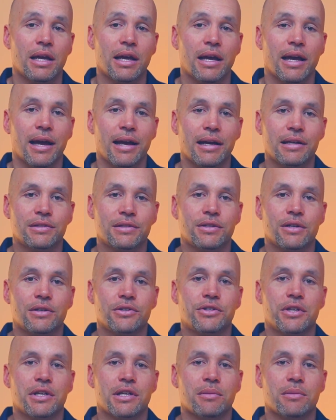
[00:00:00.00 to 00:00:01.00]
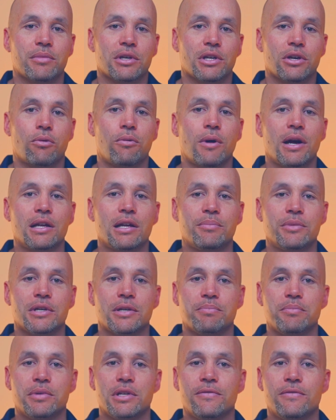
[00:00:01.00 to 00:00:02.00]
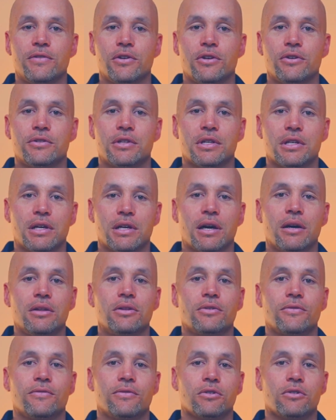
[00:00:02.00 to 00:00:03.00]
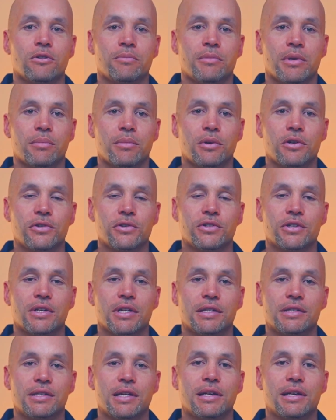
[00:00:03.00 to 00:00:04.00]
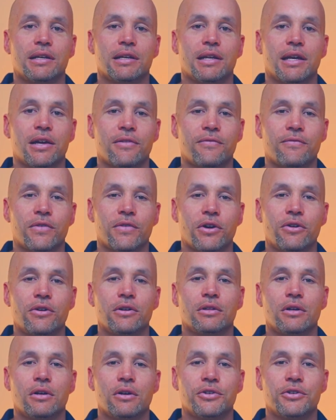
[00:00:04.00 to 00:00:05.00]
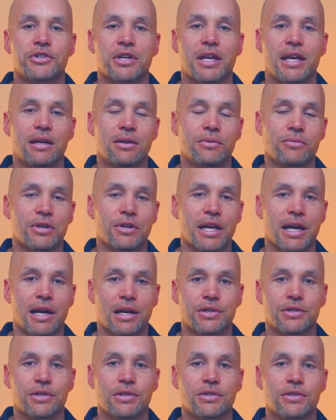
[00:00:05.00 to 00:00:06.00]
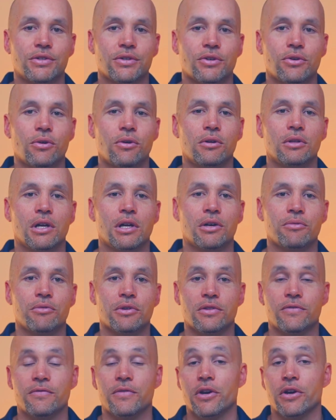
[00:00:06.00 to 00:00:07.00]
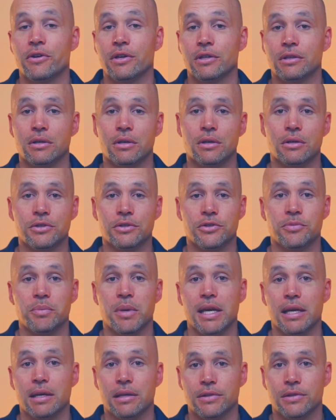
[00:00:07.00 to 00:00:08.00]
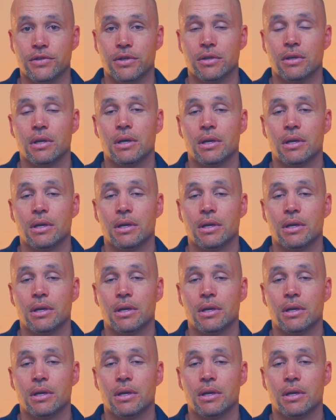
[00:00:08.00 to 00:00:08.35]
As such, they can be quite a bit beefier than other floor members, as they can have very large end reactions to go along with very large spans.